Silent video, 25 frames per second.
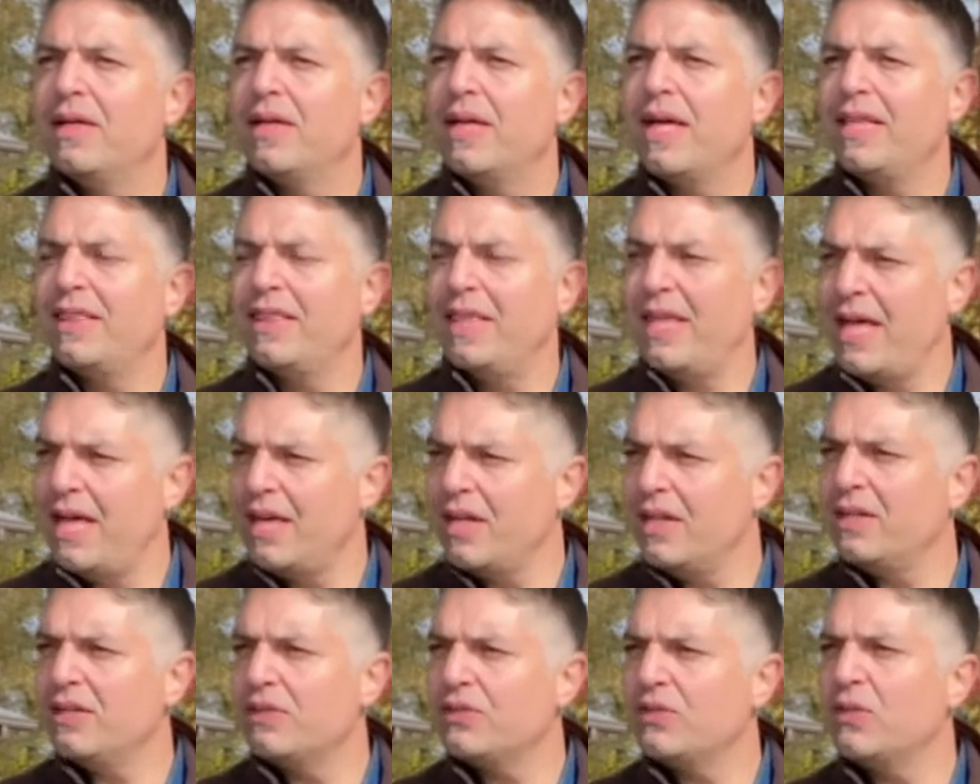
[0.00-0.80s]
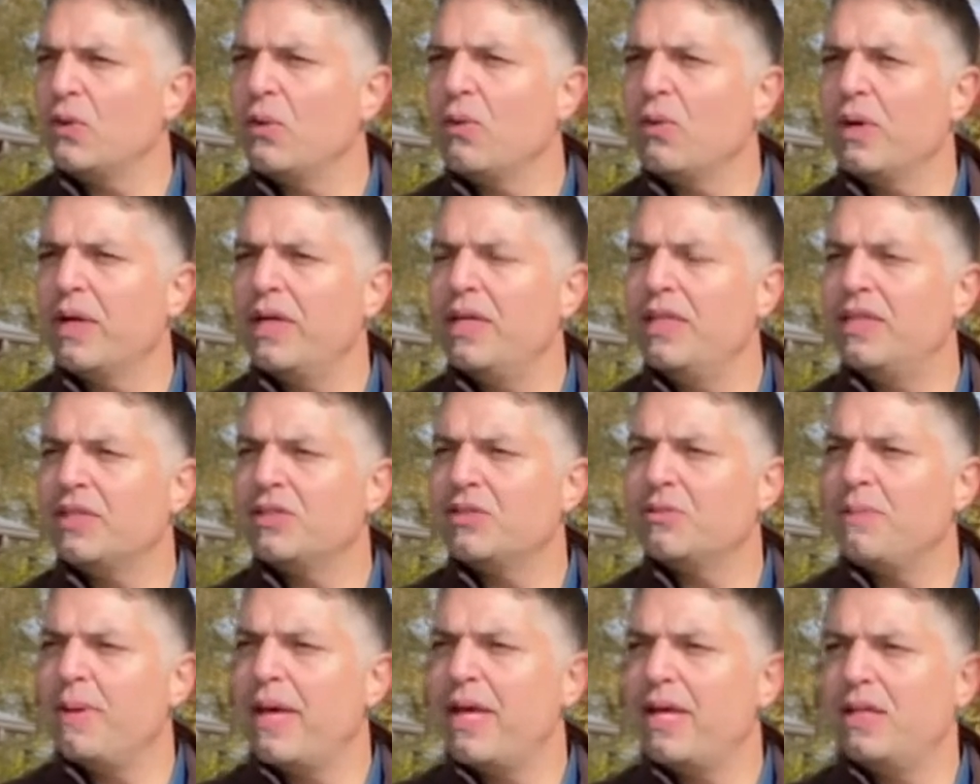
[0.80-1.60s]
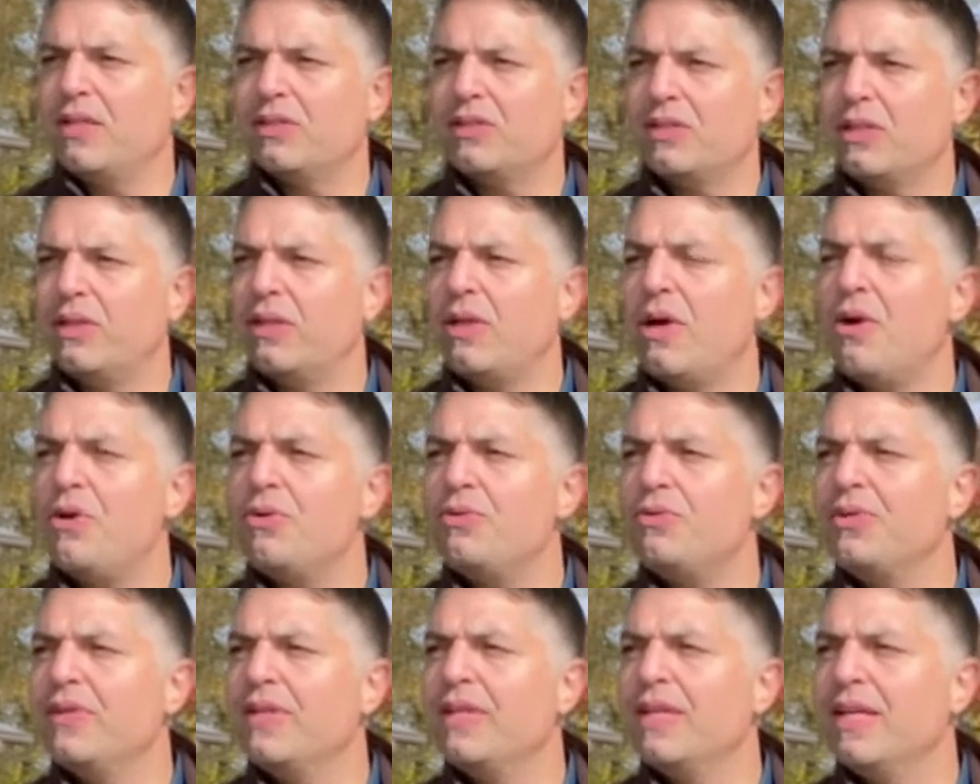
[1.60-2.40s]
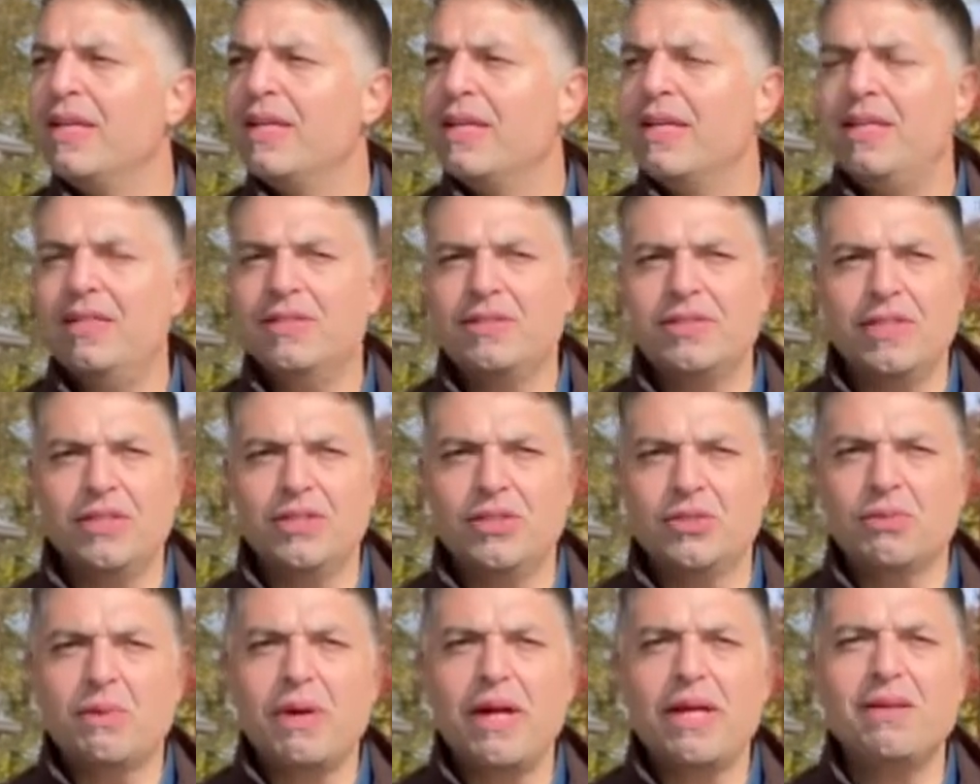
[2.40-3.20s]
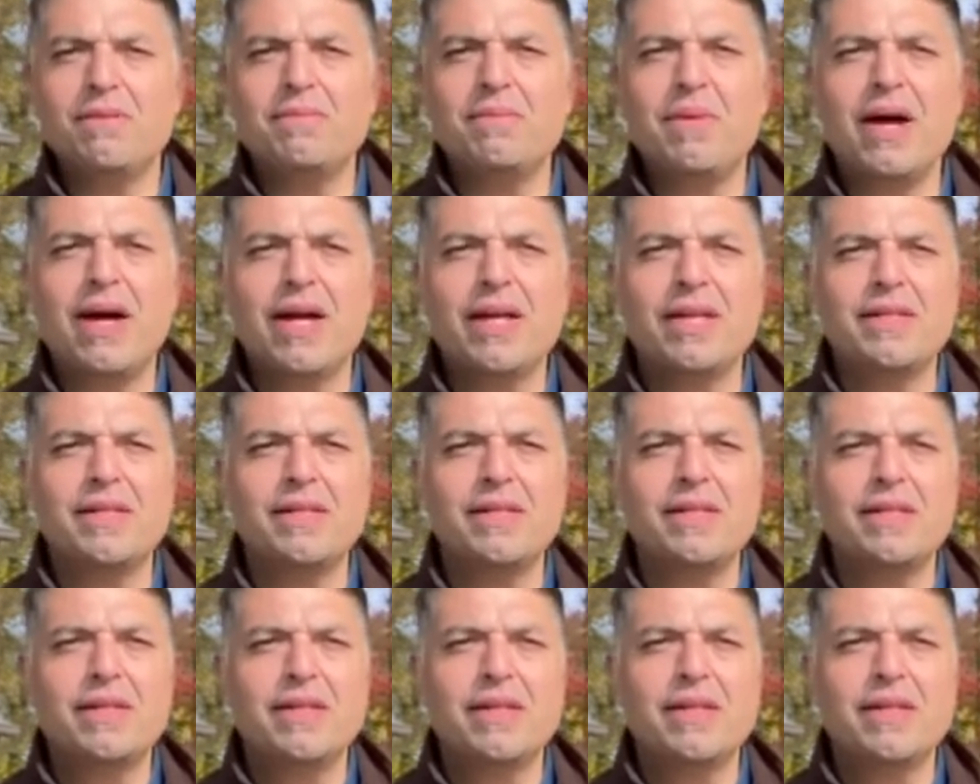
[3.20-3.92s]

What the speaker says: At the end of the story, this man is clothed, he's in his right mind,